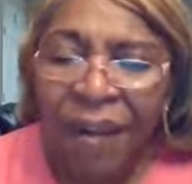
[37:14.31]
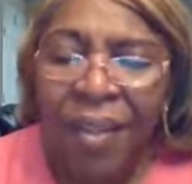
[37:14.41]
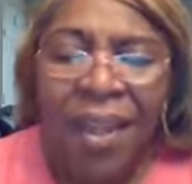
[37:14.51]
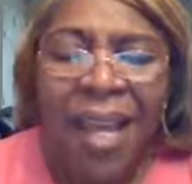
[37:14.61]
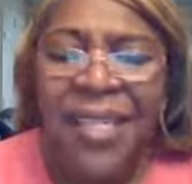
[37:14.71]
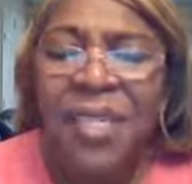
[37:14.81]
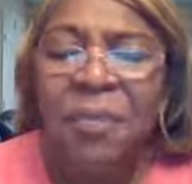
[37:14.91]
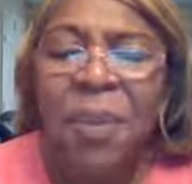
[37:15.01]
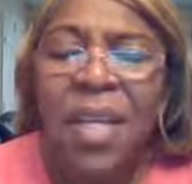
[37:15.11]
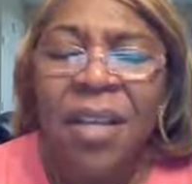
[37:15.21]
Father God, I
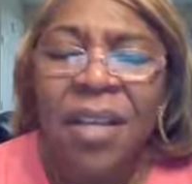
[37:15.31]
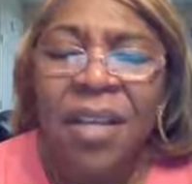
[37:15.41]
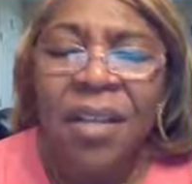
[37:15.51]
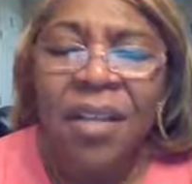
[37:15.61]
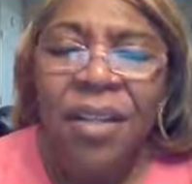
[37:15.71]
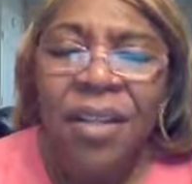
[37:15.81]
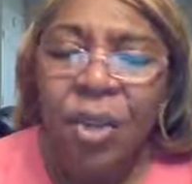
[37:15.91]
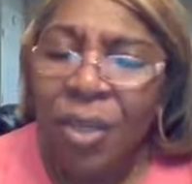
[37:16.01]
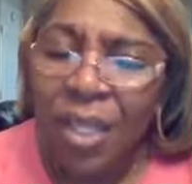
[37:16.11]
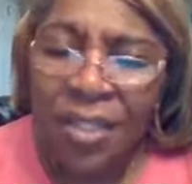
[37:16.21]
speak
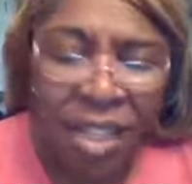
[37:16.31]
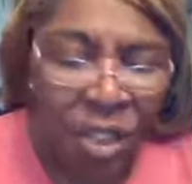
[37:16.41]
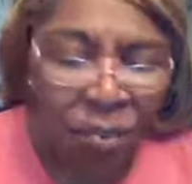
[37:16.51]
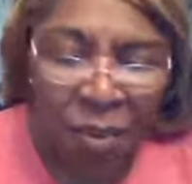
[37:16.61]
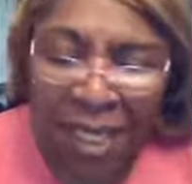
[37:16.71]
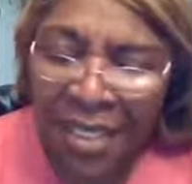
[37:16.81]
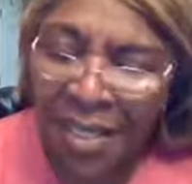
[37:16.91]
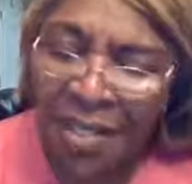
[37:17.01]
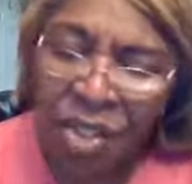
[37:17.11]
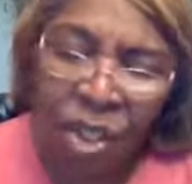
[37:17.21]
your continued
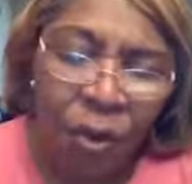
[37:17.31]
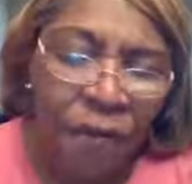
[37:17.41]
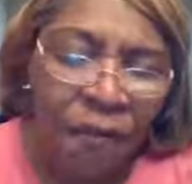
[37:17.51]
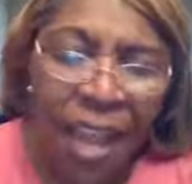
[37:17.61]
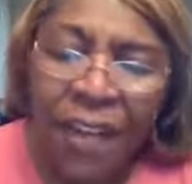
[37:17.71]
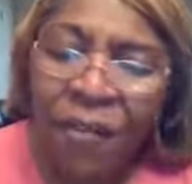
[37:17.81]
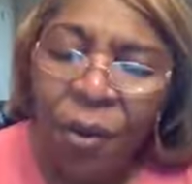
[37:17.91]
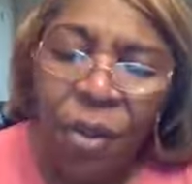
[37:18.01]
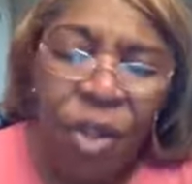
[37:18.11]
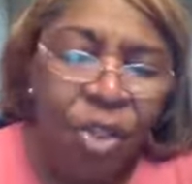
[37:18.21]
blessings and your
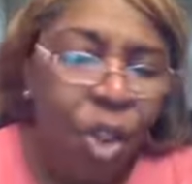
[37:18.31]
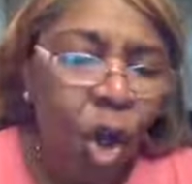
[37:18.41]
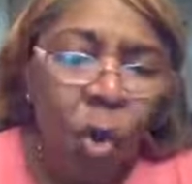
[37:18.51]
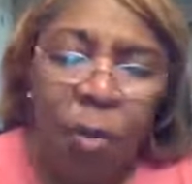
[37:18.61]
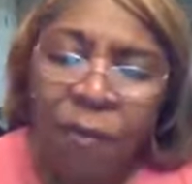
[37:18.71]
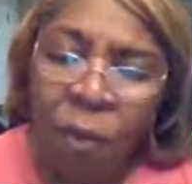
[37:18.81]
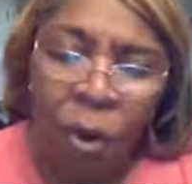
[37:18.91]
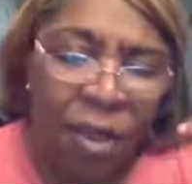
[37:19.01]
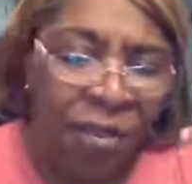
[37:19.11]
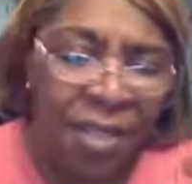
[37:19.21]
favor to go
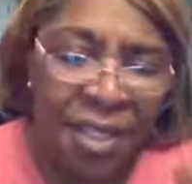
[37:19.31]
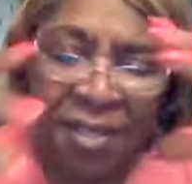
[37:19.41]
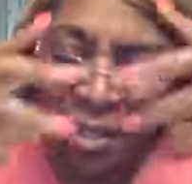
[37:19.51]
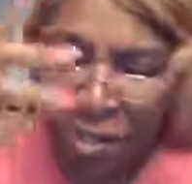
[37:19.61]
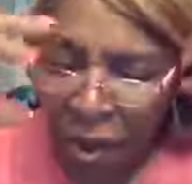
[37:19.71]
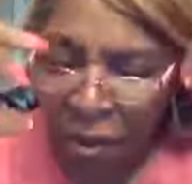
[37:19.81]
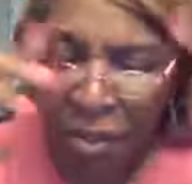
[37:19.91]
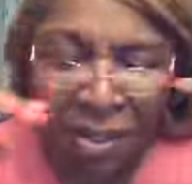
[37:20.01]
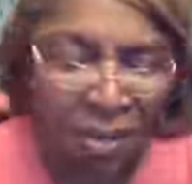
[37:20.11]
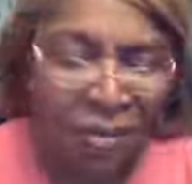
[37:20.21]
before your sons and
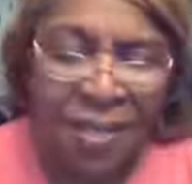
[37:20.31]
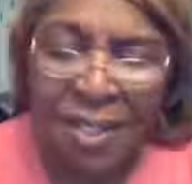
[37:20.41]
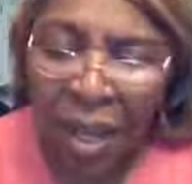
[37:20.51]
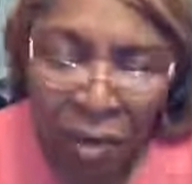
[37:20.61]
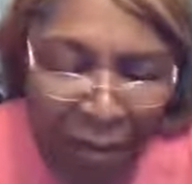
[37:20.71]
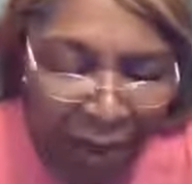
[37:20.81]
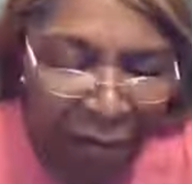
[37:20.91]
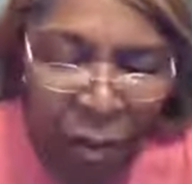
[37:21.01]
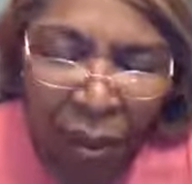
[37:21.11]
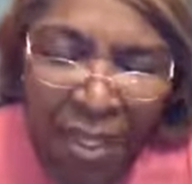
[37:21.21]
daughters under the sound of
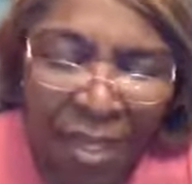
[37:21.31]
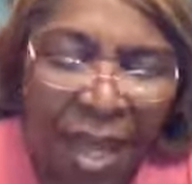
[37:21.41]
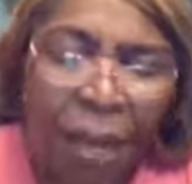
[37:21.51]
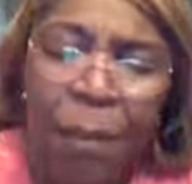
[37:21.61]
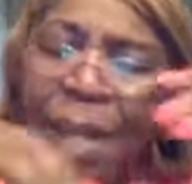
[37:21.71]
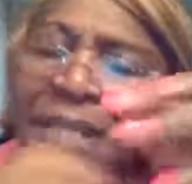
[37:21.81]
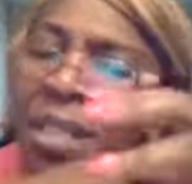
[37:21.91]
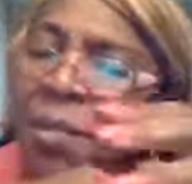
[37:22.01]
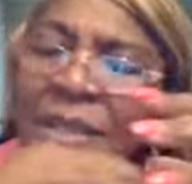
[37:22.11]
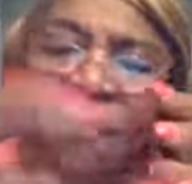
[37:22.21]
my voice.
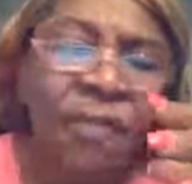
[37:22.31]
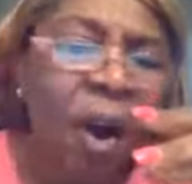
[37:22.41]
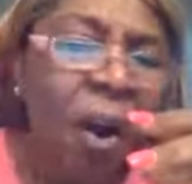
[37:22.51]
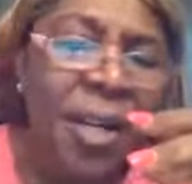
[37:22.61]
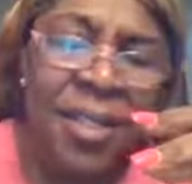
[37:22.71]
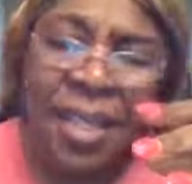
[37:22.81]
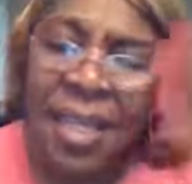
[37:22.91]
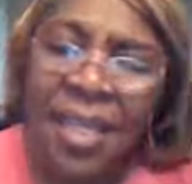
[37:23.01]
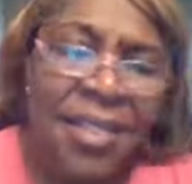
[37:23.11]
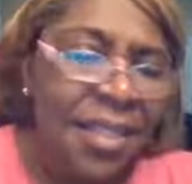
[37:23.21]
Bless them as far as
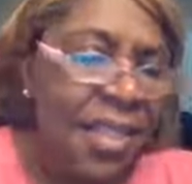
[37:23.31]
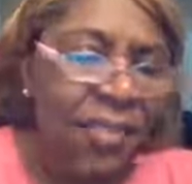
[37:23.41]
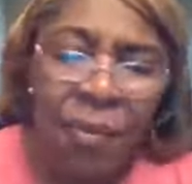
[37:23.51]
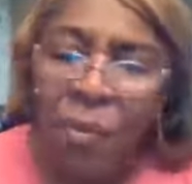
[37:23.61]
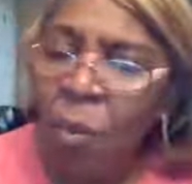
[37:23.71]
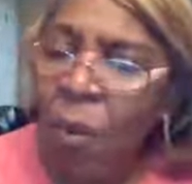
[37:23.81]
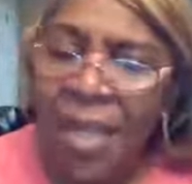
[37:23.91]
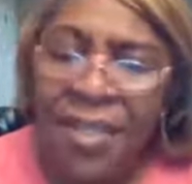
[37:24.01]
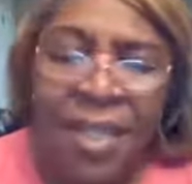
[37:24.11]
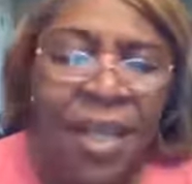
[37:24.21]
the east is from the
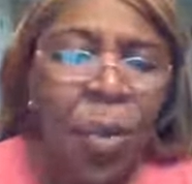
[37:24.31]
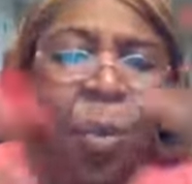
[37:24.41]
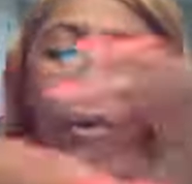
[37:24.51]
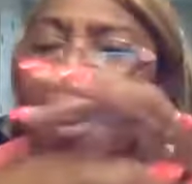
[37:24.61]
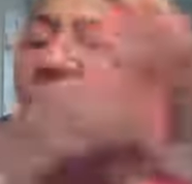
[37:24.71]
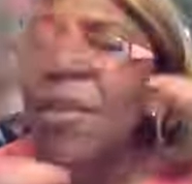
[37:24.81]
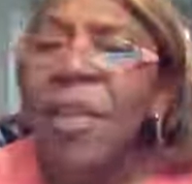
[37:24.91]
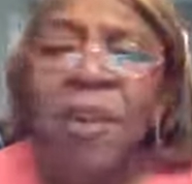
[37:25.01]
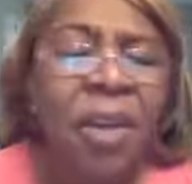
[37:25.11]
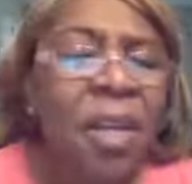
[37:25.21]
west wherever
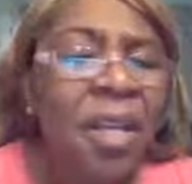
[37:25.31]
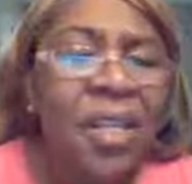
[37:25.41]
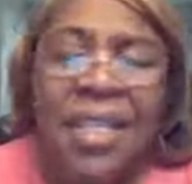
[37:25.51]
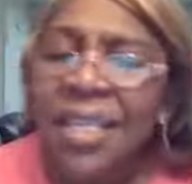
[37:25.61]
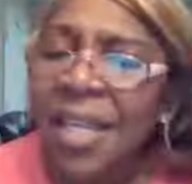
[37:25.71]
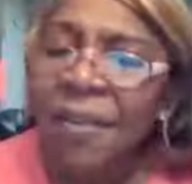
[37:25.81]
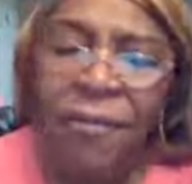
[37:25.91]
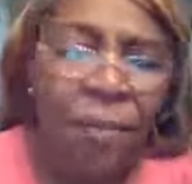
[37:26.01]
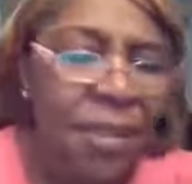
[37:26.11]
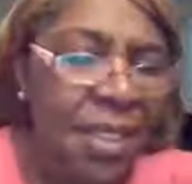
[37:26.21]
they're listening
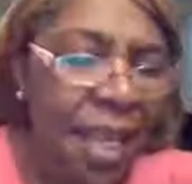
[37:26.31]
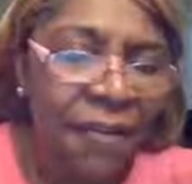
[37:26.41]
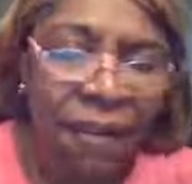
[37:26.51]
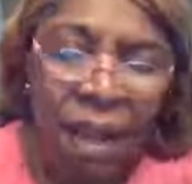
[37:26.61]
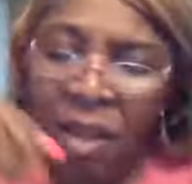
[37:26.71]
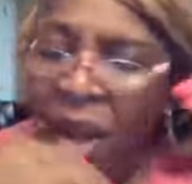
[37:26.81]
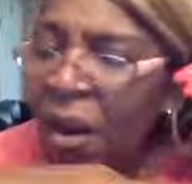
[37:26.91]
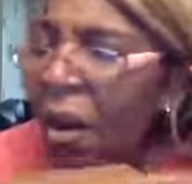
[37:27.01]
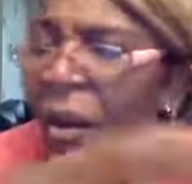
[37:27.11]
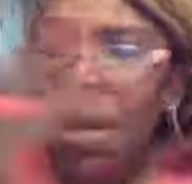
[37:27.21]
from today, Father
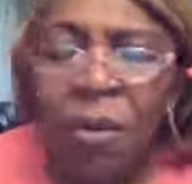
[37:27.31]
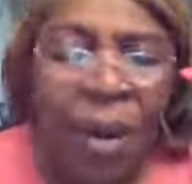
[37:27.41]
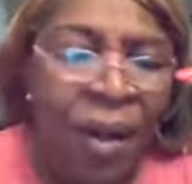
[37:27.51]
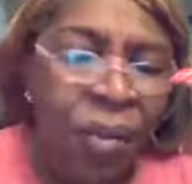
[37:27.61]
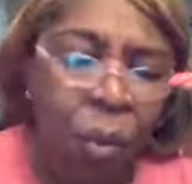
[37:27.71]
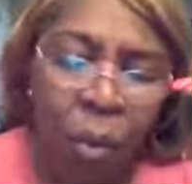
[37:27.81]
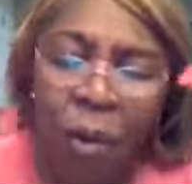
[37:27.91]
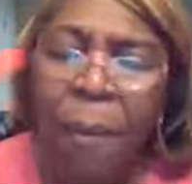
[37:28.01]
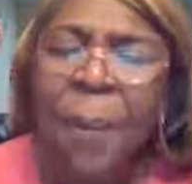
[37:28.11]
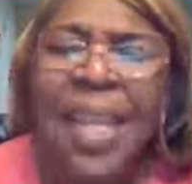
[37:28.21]
God, all around the
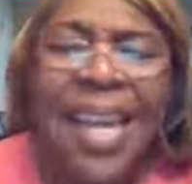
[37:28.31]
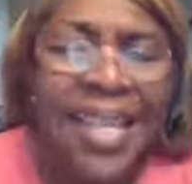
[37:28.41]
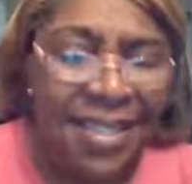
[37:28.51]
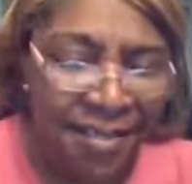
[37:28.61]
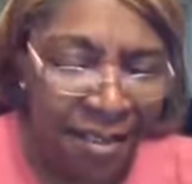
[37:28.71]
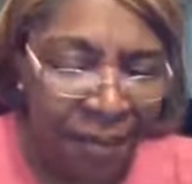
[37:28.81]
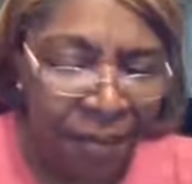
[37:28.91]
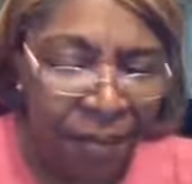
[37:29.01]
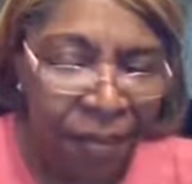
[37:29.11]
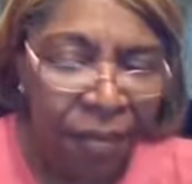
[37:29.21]
world, bless them,
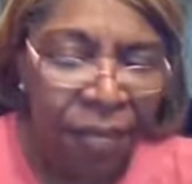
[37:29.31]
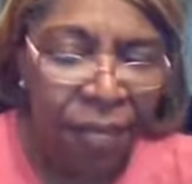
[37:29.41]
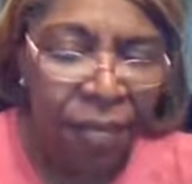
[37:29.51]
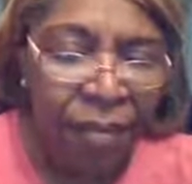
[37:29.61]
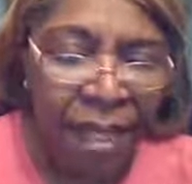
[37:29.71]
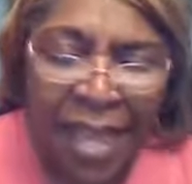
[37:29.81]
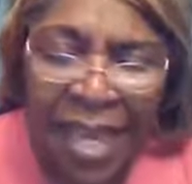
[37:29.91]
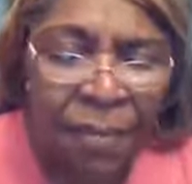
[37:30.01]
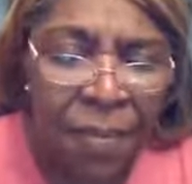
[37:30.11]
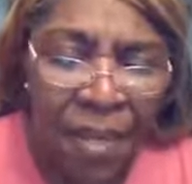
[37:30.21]

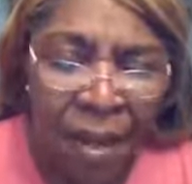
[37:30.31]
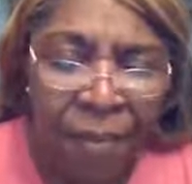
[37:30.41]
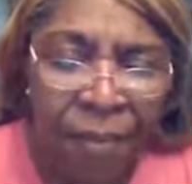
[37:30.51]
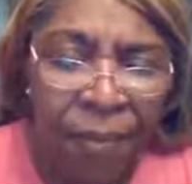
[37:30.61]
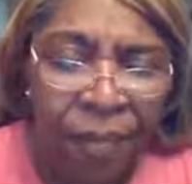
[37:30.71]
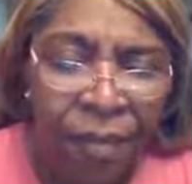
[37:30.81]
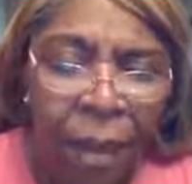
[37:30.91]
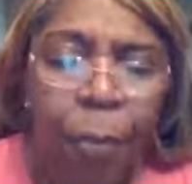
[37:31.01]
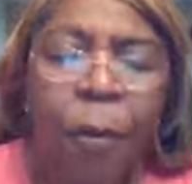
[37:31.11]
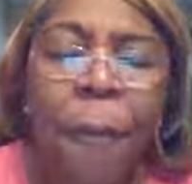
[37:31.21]
keep them,
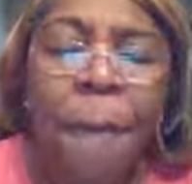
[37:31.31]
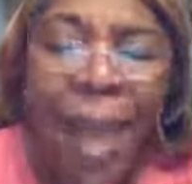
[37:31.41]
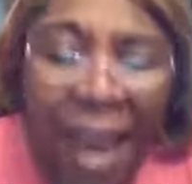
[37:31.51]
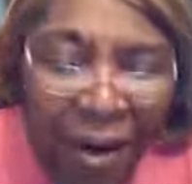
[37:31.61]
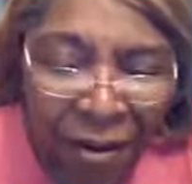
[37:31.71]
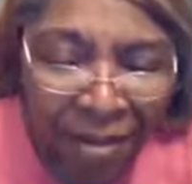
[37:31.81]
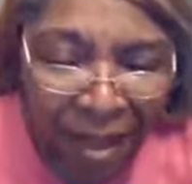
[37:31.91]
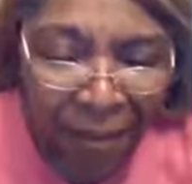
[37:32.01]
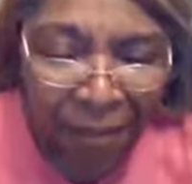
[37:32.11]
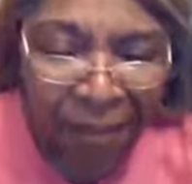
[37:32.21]
prepare
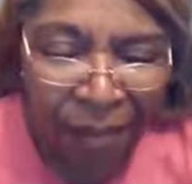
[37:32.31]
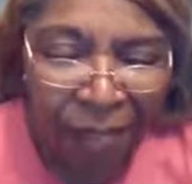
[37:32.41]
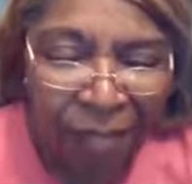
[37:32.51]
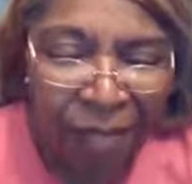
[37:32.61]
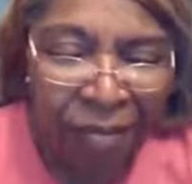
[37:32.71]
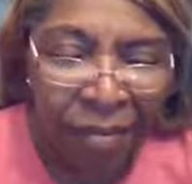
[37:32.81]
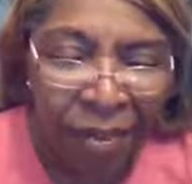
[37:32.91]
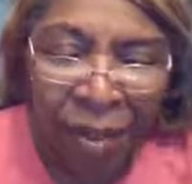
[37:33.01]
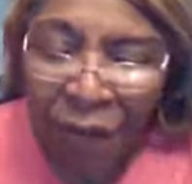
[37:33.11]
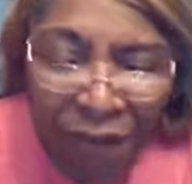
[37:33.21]
them,
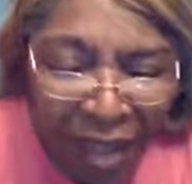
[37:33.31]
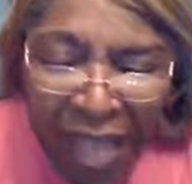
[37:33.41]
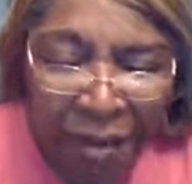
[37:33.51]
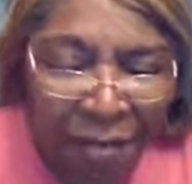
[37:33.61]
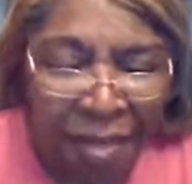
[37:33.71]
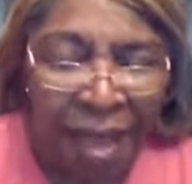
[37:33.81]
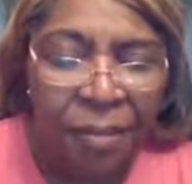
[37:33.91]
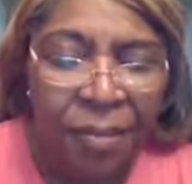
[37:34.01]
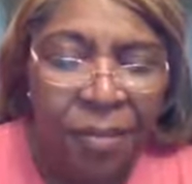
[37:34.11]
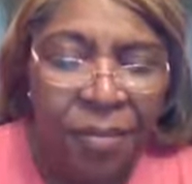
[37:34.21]
develop them.